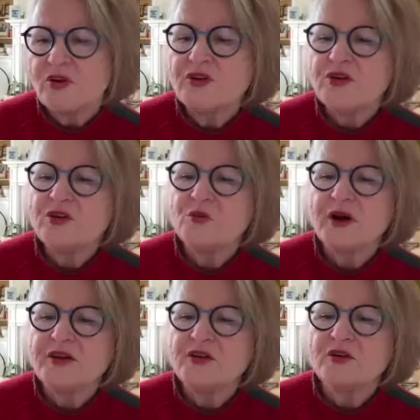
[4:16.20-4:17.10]
whether you're a
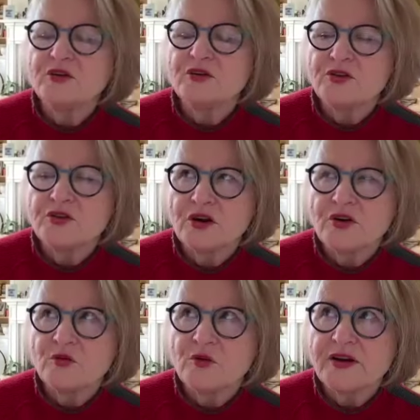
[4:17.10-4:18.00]
writer or you're not
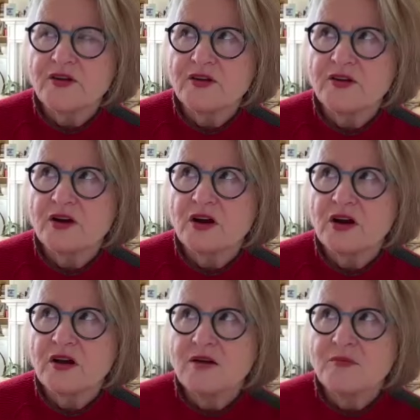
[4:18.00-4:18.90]
a writer,
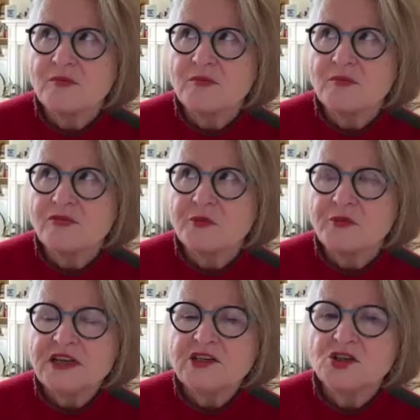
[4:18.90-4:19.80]
for
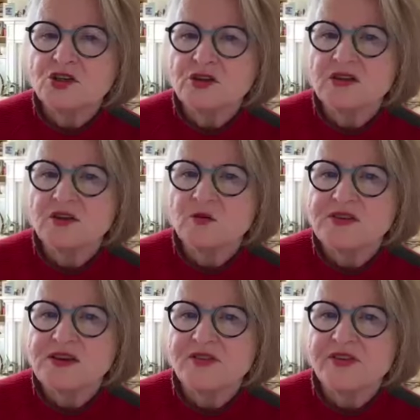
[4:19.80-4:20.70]
me, journaling
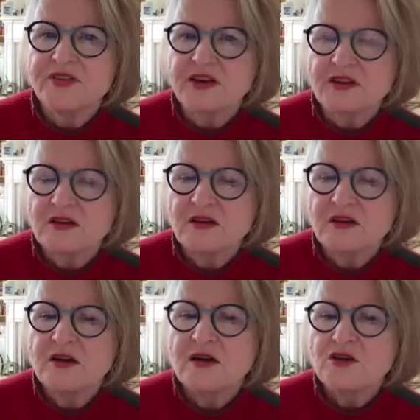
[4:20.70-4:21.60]
was everything.
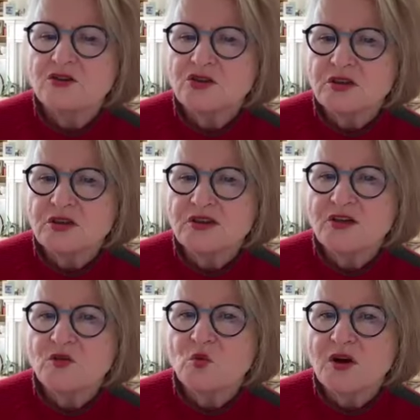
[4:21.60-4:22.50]

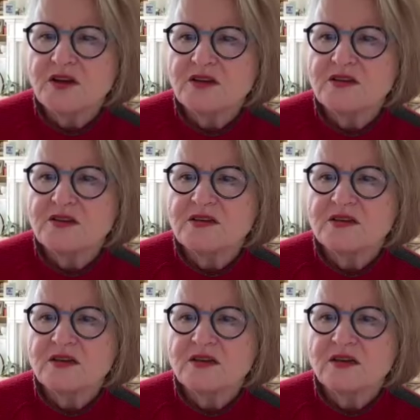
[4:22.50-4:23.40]
Journaling
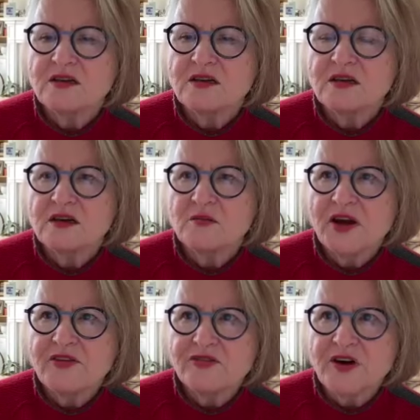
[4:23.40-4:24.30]
was
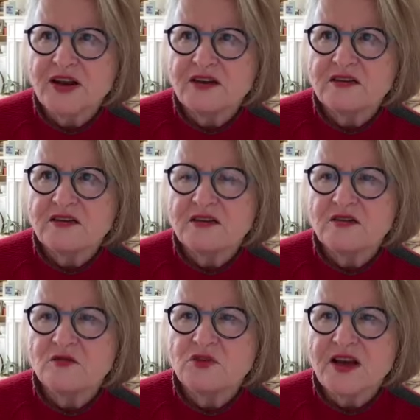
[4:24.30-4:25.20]
my friend.
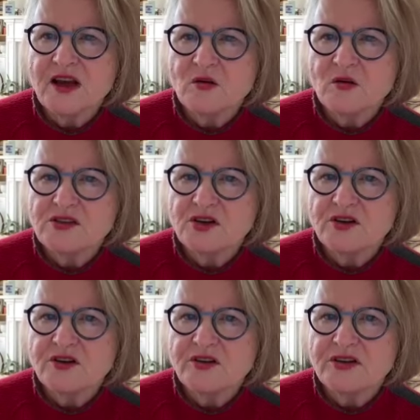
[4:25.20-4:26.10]
It was how I
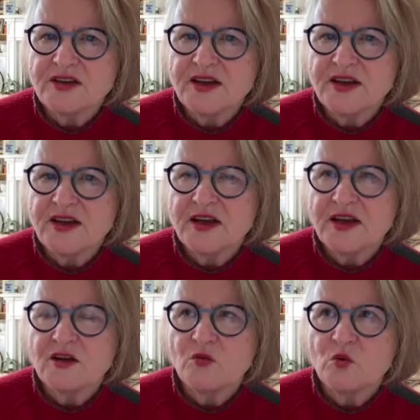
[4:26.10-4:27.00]
started the
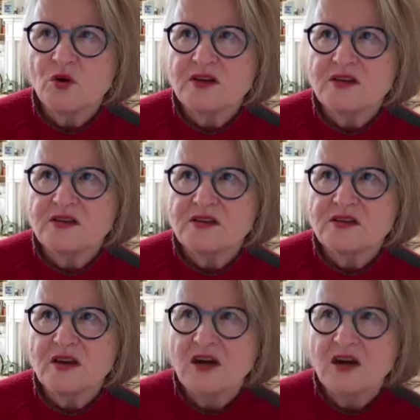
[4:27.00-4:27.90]
day. It
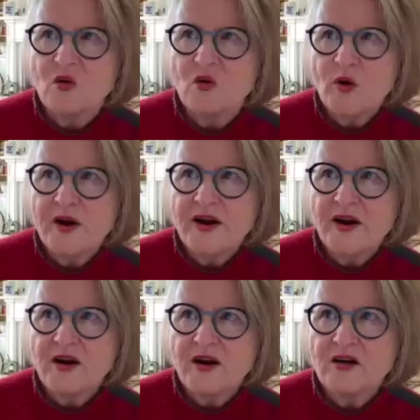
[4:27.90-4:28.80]
was
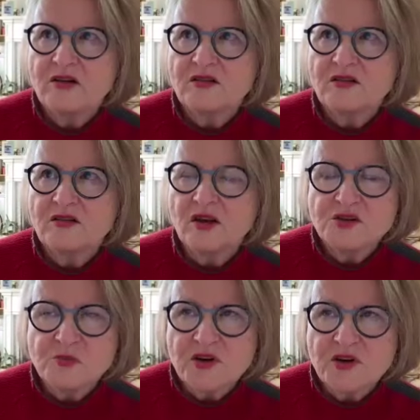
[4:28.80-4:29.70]
where
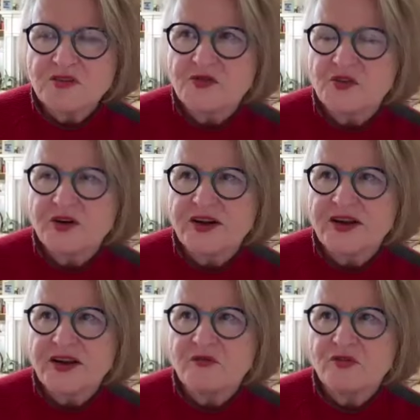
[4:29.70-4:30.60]
large parts of
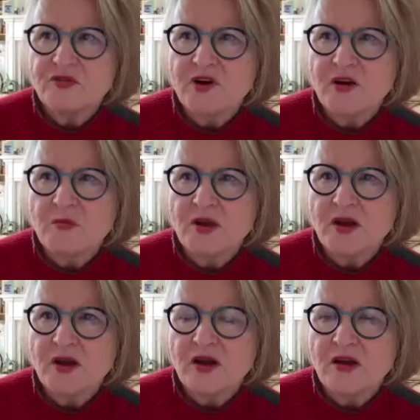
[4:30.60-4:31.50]
Drink came from.
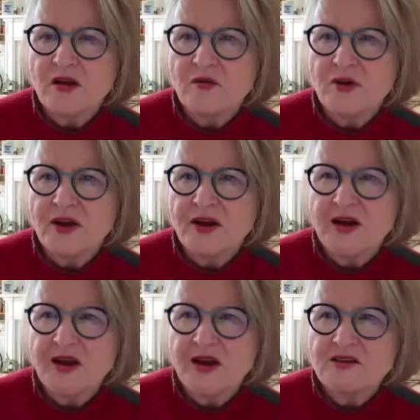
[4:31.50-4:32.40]
And
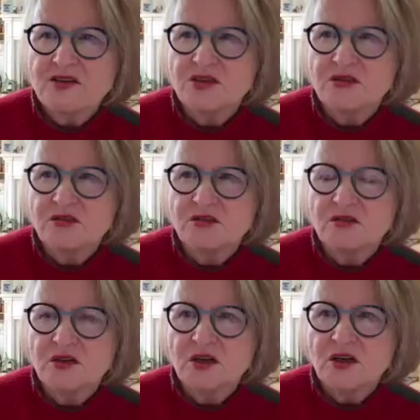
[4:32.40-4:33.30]
I had
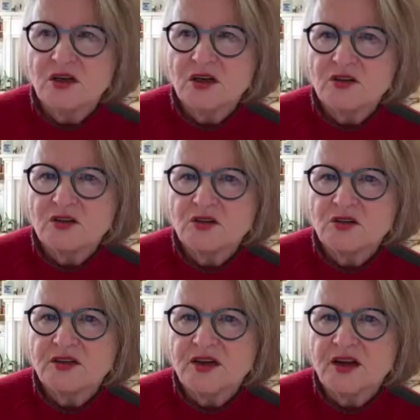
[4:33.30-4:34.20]
to
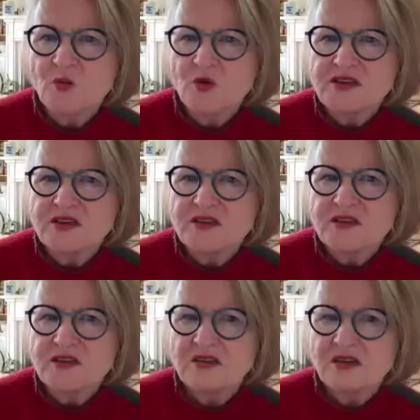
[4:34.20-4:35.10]
learn that I was
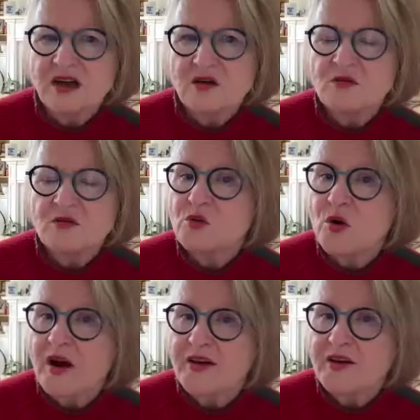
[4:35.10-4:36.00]
a
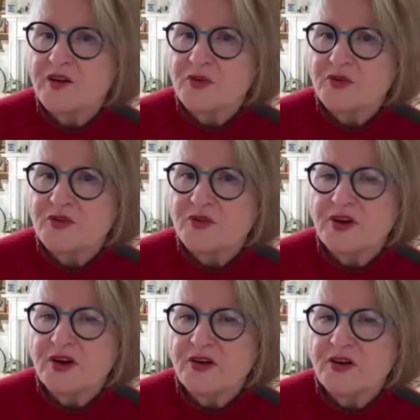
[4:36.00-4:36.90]
quieter person
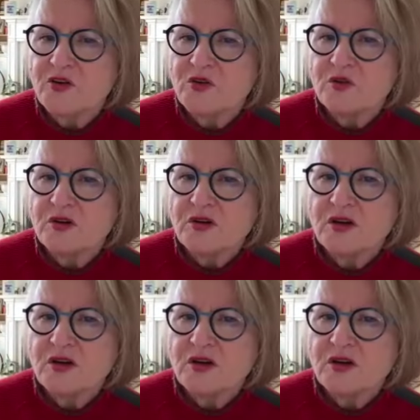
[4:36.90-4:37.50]
than I knew.